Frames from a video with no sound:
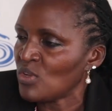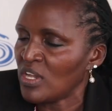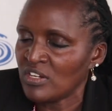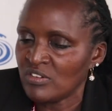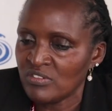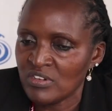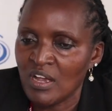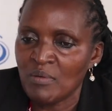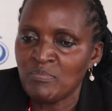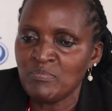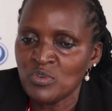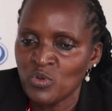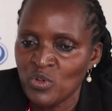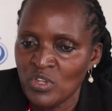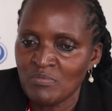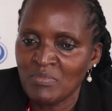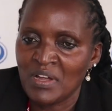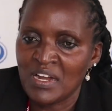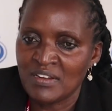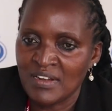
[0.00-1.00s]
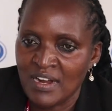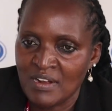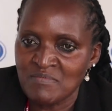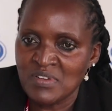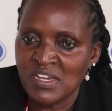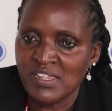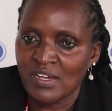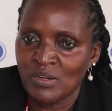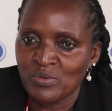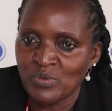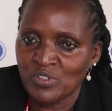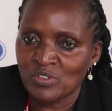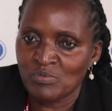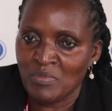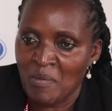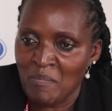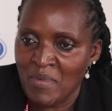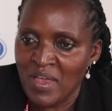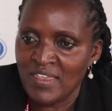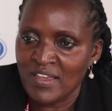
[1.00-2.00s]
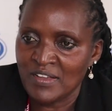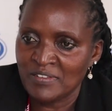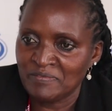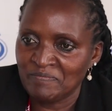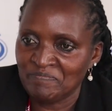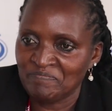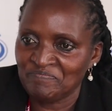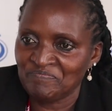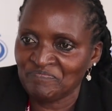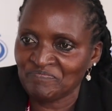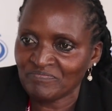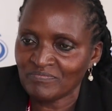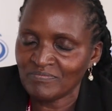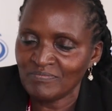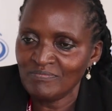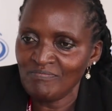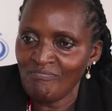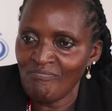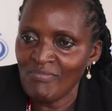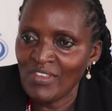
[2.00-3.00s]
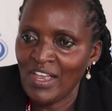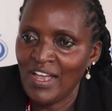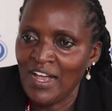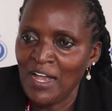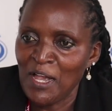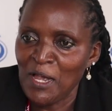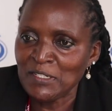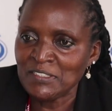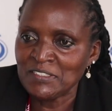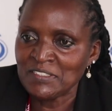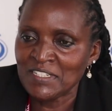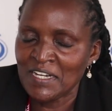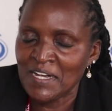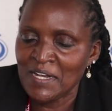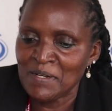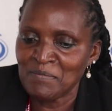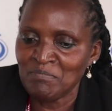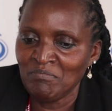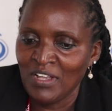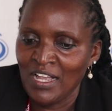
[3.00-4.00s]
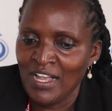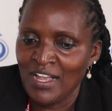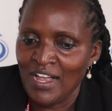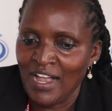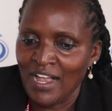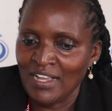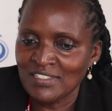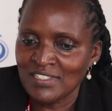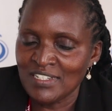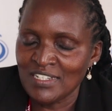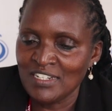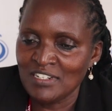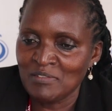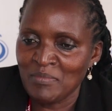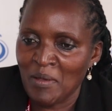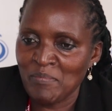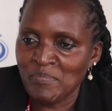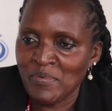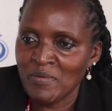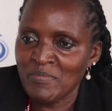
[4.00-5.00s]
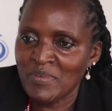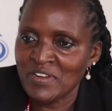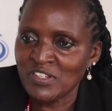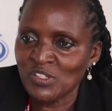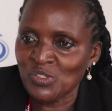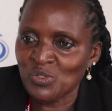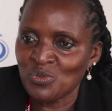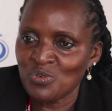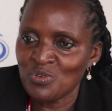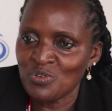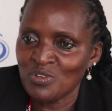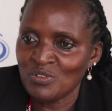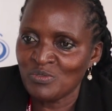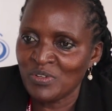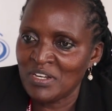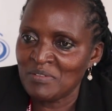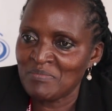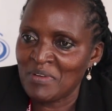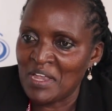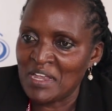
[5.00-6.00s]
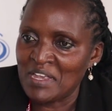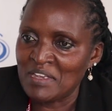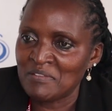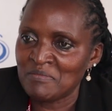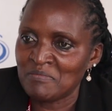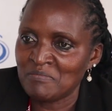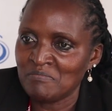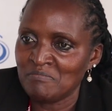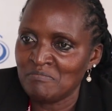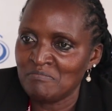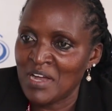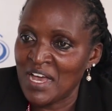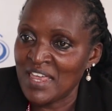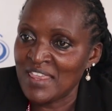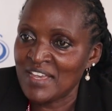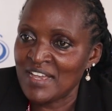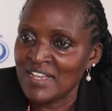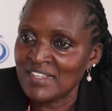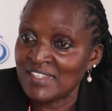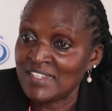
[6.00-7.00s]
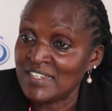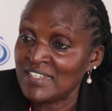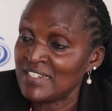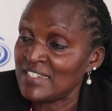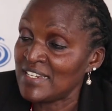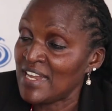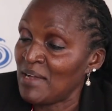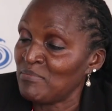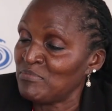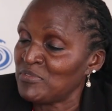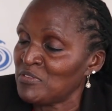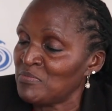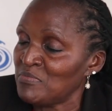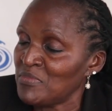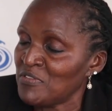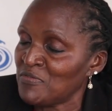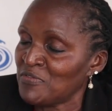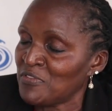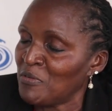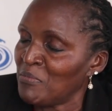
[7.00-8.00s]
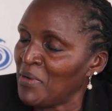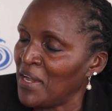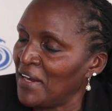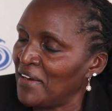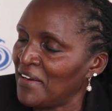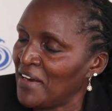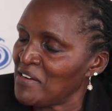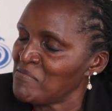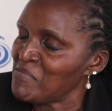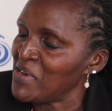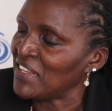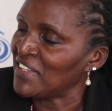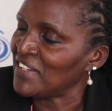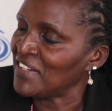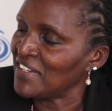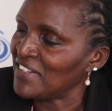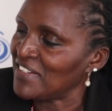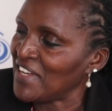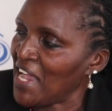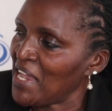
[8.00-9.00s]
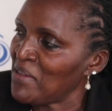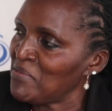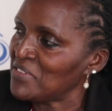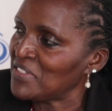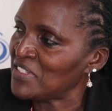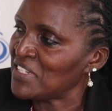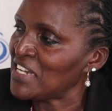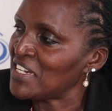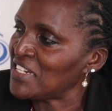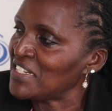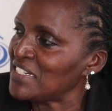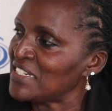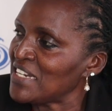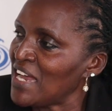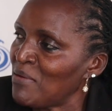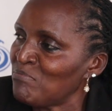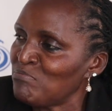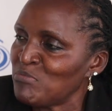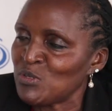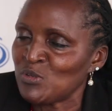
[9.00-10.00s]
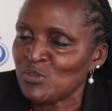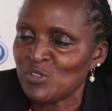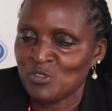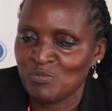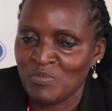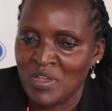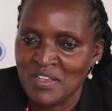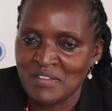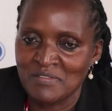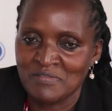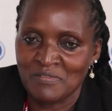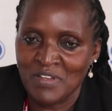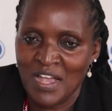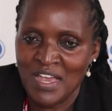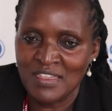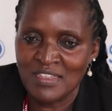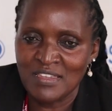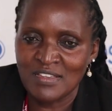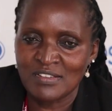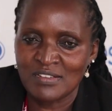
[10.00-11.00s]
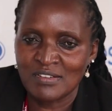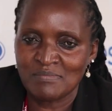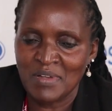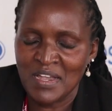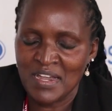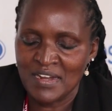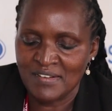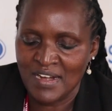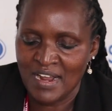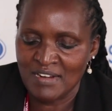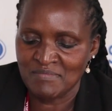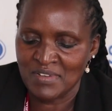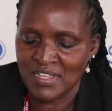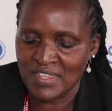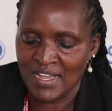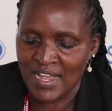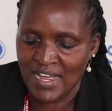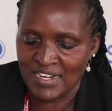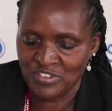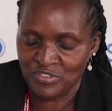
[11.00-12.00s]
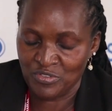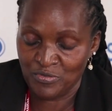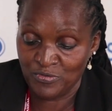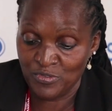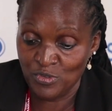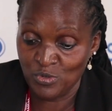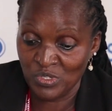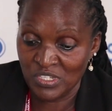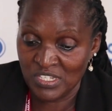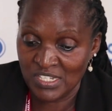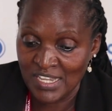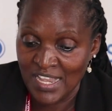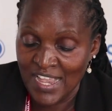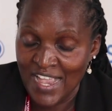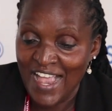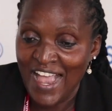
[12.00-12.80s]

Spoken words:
So I grew up knowing my grandmother was my mother. And until in my primary school, when my mother kidnapped me from my grandmother, I say kidnapped because I think my grandmother had refused.